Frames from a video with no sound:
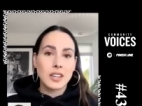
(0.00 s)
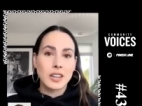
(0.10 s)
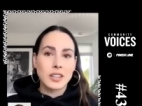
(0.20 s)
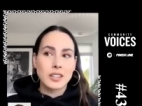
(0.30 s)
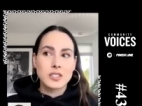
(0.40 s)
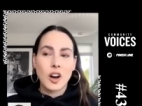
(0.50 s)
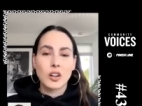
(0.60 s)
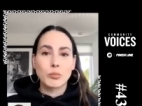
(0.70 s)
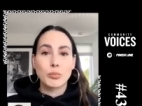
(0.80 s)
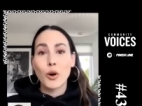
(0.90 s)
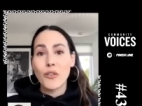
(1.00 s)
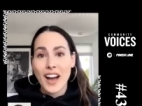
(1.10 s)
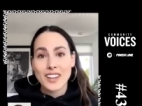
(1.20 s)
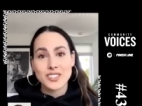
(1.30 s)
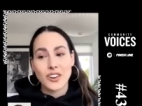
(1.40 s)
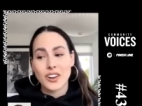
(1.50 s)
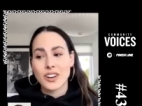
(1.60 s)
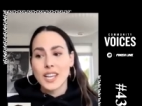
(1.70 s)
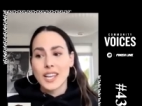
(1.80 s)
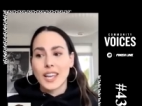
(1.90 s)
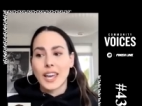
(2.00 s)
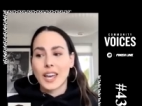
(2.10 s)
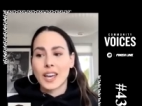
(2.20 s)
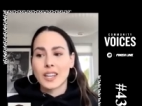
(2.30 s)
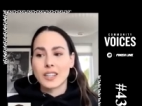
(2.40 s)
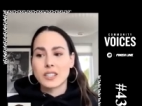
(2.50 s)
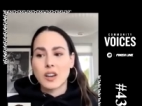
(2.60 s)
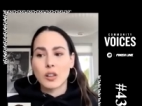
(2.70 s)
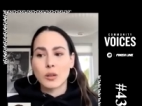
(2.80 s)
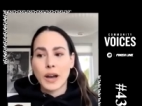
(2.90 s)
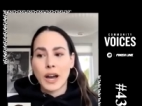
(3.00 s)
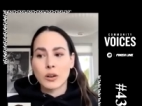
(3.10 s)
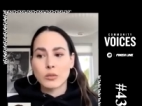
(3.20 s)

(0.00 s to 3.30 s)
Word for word: It's called Provaxer, and it's all about